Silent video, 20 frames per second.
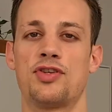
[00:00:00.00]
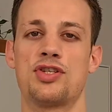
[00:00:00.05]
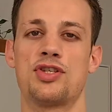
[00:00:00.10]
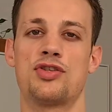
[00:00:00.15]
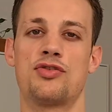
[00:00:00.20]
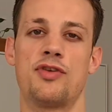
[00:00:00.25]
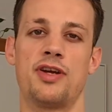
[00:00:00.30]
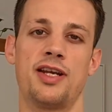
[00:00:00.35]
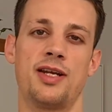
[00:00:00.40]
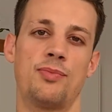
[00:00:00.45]

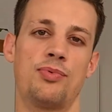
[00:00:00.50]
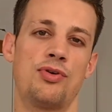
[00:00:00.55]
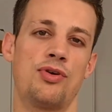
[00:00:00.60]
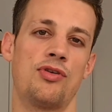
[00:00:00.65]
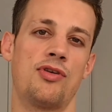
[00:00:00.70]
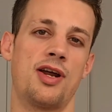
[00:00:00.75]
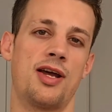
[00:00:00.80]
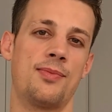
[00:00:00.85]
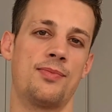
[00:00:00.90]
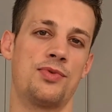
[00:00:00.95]
efficient training
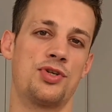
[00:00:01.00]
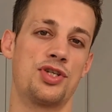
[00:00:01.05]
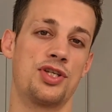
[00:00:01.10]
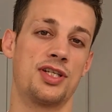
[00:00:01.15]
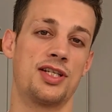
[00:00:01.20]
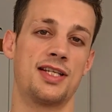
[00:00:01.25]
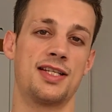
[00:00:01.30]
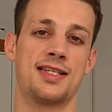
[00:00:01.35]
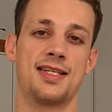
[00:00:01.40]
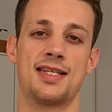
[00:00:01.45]
program
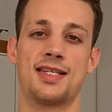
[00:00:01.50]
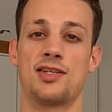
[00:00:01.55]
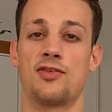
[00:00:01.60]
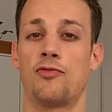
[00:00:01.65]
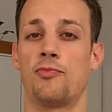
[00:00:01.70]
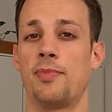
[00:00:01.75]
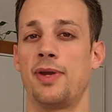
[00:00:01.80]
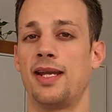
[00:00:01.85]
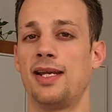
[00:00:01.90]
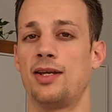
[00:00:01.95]
should
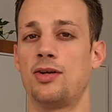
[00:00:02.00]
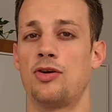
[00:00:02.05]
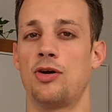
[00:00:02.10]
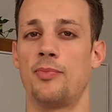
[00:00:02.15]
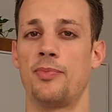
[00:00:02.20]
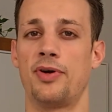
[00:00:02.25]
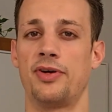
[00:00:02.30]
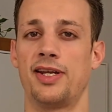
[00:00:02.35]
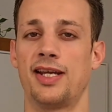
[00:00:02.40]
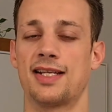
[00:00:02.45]
consist of mainly
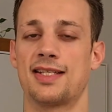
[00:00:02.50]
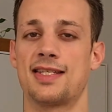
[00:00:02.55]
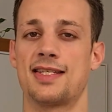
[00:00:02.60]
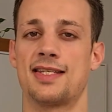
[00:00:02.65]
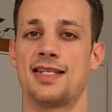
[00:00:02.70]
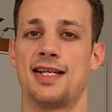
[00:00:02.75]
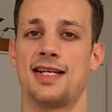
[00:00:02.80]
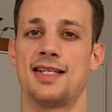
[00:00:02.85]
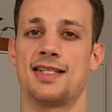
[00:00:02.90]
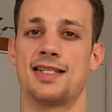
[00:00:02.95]
compound
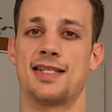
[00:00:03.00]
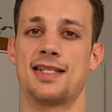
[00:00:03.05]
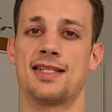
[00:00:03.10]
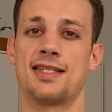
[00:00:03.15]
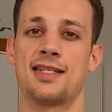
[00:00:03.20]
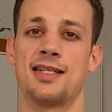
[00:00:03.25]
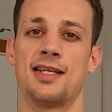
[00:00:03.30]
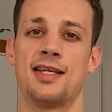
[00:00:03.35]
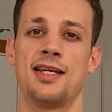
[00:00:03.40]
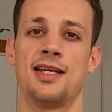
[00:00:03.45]

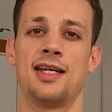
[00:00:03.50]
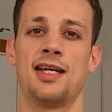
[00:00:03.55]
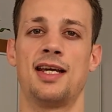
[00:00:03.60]
exercises